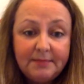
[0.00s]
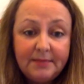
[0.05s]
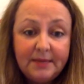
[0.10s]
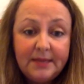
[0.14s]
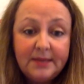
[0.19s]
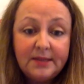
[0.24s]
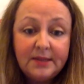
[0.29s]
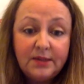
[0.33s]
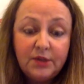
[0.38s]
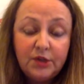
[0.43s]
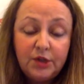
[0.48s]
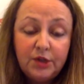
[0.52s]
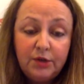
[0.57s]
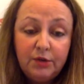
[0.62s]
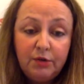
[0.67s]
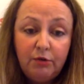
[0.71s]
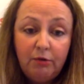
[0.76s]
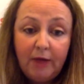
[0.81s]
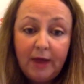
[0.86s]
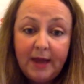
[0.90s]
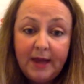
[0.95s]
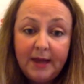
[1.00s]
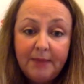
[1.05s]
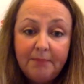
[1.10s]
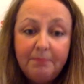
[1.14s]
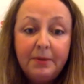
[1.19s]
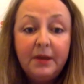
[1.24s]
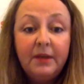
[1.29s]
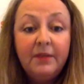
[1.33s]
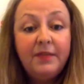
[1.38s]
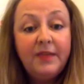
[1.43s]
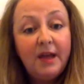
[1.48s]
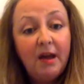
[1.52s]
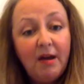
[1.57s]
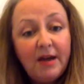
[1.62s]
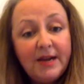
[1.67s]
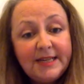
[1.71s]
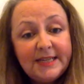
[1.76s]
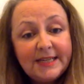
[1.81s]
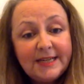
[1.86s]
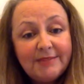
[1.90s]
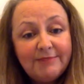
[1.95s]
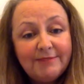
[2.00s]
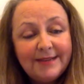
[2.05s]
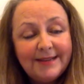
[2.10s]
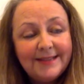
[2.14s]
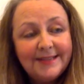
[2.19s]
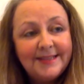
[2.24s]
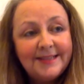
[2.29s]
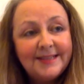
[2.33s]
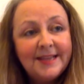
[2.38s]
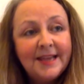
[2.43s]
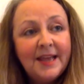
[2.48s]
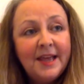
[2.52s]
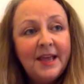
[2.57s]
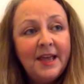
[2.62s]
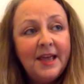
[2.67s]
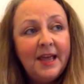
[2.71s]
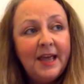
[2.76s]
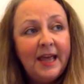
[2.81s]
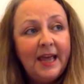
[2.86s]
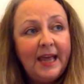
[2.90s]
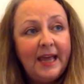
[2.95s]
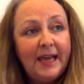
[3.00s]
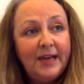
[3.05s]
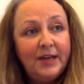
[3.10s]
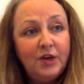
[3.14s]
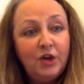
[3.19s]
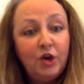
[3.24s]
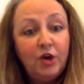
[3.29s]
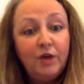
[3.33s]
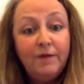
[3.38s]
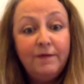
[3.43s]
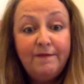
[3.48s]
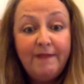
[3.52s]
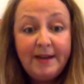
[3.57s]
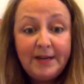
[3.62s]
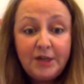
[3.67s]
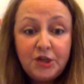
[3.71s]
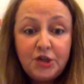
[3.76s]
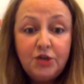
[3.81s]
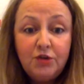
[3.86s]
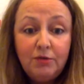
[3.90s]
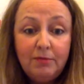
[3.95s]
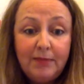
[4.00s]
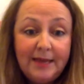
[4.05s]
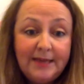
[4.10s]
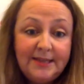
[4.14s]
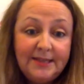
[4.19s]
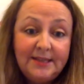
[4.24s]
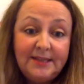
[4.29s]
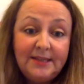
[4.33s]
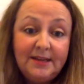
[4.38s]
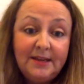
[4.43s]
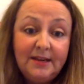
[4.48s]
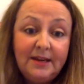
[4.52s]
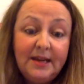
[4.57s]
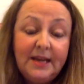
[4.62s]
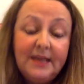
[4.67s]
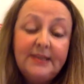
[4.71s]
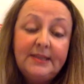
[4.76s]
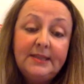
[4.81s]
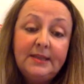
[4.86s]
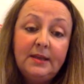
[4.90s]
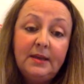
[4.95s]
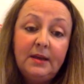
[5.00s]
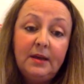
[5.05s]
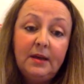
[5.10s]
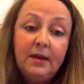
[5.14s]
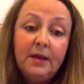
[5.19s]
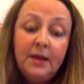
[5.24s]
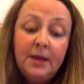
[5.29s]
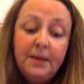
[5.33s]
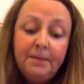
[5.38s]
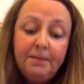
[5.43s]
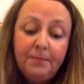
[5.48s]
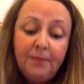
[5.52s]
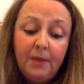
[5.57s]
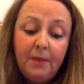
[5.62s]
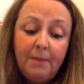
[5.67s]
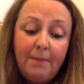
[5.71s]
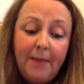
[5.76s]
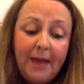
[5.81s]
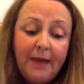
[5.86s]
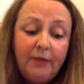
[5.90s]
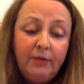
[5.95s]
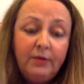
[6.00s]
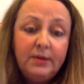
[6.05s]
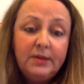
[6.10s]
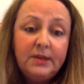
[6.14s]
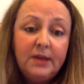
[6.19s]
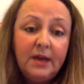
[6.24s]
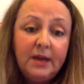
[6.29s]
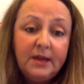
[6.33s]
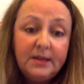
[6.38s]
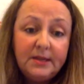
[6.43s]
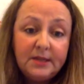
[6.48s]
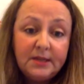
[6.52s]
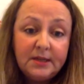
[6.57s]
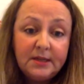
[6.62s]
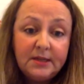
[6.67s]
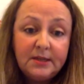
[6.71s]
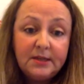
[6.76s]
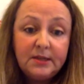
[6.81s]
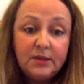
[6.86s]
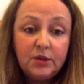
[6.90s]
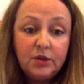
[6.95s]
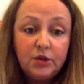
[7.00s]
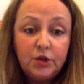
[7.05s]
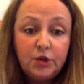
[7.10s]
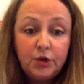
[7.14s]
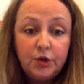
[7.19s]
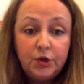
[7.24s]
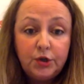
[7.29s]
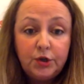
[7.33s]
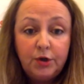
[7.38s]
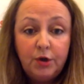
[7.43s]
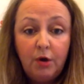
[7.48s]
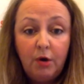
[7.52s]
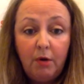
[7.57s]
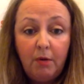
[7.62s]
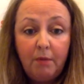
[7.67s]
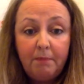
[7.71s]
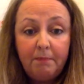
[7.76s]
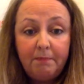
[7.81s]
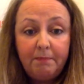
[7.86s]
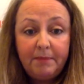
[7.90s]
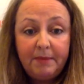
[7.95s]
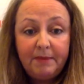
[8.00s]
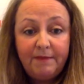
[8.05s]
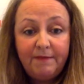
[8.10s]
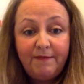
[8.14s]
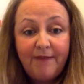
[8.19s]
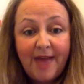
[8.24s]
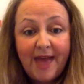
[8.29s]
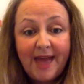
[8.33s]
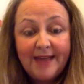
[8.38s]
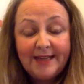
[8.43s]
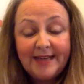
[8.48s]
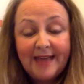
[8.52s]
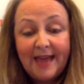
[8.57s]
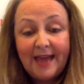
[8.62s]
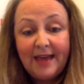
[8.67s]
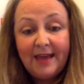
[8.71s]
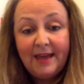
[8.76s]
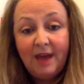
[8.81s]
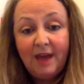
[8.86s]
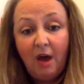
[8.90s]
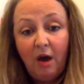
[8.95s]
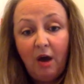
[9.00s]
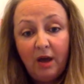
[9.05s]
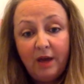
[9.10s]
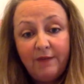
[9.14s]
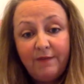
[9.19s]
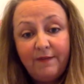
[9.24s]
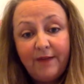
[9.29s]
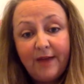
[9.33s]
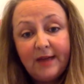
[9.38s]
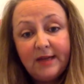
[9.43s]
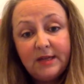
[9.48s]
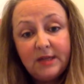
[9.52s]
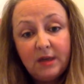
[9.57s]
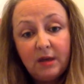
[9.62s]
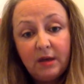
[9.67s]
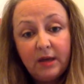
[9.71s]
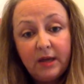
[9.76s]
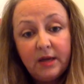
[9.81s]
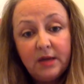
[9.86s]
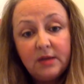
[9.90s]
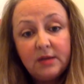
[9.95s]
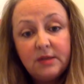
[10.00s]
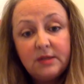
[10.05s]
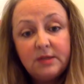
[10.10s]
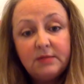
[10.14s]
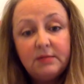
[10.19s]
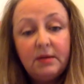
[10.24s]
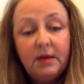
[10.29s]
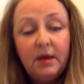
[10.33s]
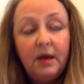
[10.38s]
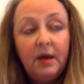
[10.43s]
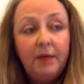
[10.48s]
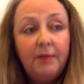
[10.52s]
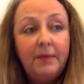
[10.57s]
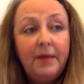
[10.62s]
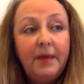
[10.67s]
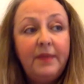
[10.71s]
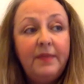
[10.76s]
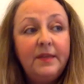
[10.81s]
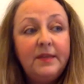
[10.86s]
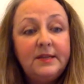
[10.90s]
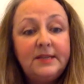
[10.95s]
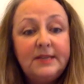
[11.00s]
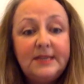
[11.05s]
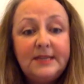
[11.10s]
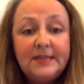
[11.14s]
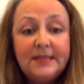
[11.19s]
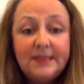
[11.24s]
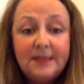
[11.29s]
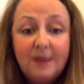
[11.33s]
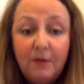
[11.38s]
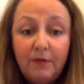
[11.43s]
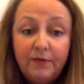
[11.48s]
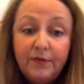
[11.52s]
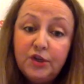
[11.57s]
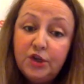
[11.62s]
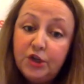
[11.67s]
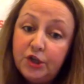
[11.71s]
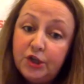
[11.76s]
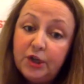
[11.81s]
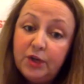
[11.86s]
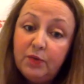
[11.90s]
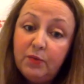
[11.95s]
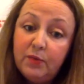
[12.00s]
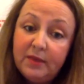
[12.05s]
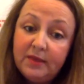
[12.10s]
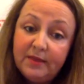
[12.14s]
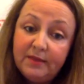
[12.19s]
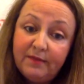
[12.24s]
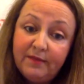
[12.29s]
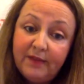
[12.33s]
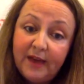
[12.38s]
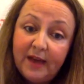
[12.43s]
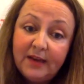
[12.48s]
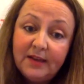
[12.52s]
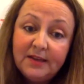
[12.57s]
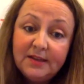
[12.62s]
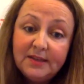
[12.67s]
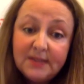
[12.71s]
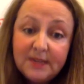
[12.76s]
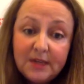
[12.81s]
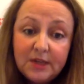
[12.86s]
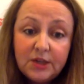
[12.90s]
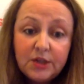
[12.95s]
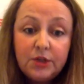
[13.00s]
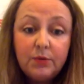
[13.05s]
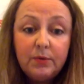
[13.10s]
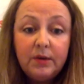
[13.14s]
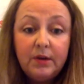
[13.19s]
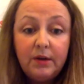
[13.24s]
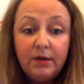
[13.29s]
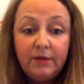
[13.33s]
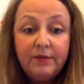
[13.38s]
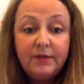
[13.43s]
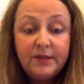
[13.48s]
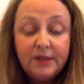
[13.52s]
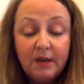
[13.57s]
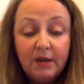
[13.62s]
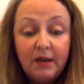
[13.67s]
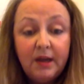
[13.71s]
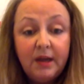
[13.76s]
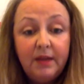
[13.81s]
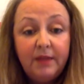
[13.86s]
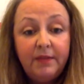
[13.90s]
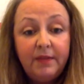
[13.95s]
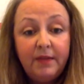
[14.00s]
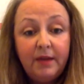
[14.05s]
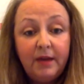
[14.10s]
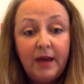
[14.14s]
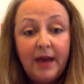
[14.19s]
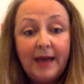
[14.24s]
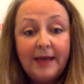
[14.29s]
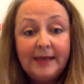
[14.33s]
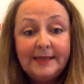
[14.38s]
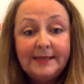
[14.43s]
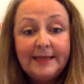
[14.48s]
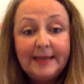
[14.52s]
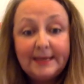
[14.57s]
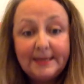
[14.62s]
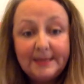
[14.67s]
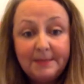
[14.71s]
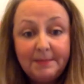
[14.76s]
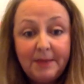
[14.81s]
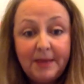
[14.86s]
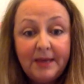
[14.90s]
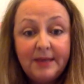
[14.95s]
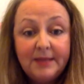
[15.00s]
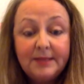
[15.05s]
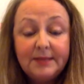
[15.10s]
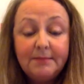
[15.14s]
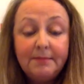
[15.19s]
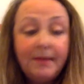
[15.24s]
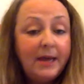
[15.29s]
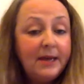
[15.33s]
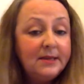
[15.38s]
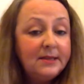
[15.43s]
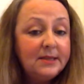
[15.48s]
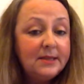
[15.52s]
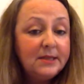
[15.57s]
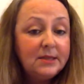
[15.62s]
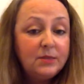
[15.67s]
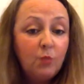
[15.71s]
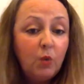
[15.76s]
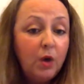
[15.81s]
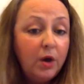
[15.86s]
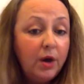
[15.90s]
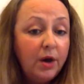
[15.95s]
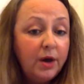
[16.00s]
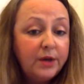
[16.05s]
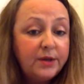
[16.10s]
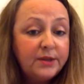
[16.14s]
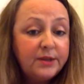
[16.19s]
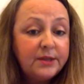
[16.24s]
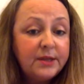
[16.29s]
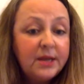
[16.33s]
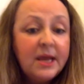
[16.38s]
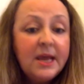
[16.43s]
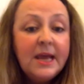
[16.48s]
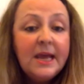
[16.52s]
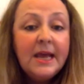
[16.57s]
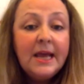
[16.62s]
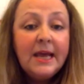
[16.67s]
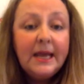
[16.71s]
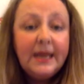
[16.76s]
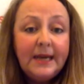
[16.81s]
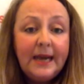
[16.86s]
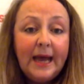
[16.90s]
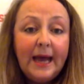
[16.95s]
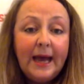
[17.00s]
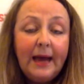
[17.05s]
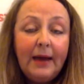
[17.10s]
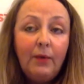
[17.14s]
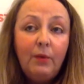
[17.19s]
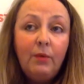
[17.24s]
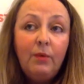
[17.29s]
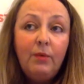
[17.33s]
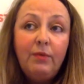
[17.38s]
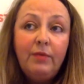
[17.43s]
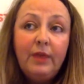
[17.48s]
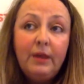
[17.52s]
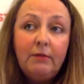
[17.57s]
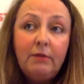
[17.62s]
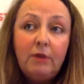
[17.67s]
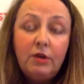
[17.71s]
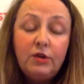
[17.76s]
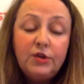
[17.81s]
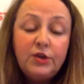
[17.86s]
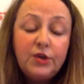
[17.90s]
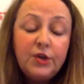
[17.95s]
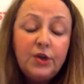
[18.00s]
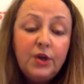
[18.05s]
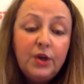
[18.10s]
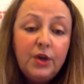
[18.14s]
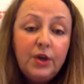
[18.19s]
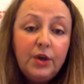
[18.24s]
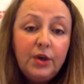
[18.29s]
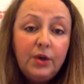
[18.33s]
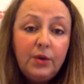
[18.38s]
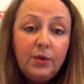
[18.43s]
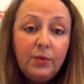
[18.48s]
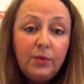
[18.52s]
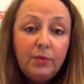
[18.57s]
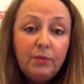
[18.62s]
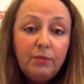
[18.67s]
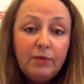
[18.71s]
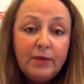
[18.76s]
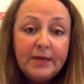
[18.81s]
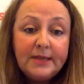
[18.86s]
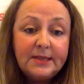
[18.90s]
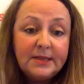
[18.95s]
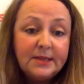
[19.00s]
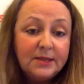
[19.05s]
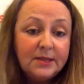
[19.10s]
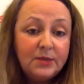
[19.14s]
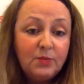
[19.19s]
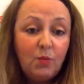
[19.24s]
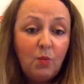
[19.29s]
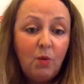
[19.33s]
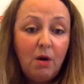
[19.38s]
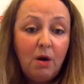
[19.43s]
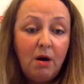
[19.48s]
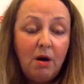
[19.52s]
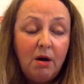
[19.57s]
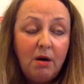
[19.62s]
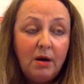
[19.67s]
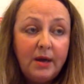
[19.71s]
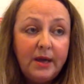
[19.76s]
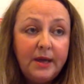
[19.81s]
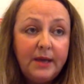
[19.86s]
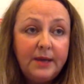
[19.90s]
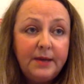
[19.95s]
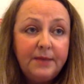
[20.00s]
isn't too great. But the idea is, in conventional medicine, is that pancreatitis should not be fed a high-fat diet, and that it is often to do with the fat constituent of a diet that exacerbates and makes this worse. Now, there are two reasons why,